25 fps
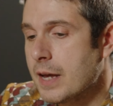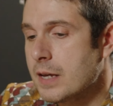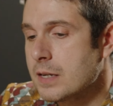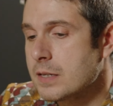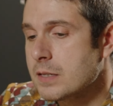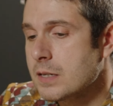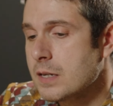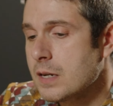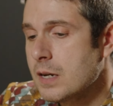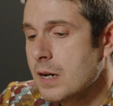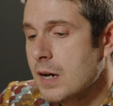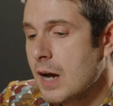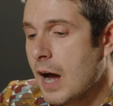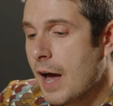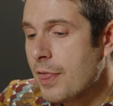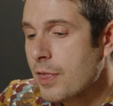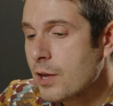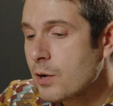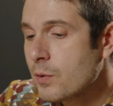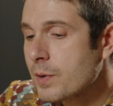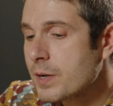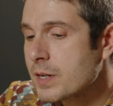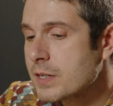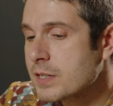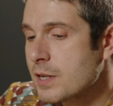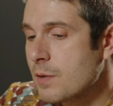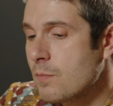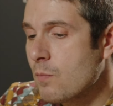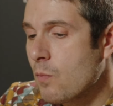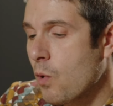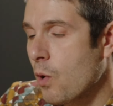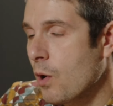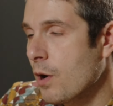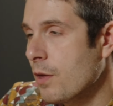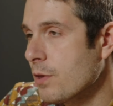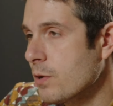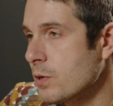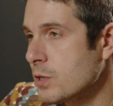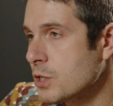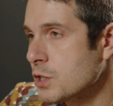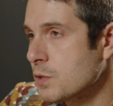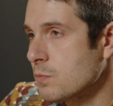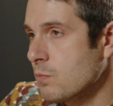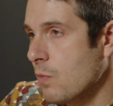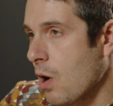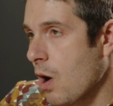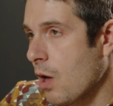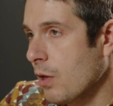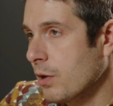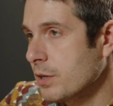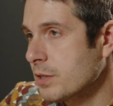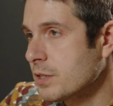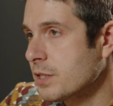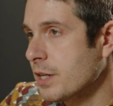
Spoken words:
is I think we're going to see more of those smaller,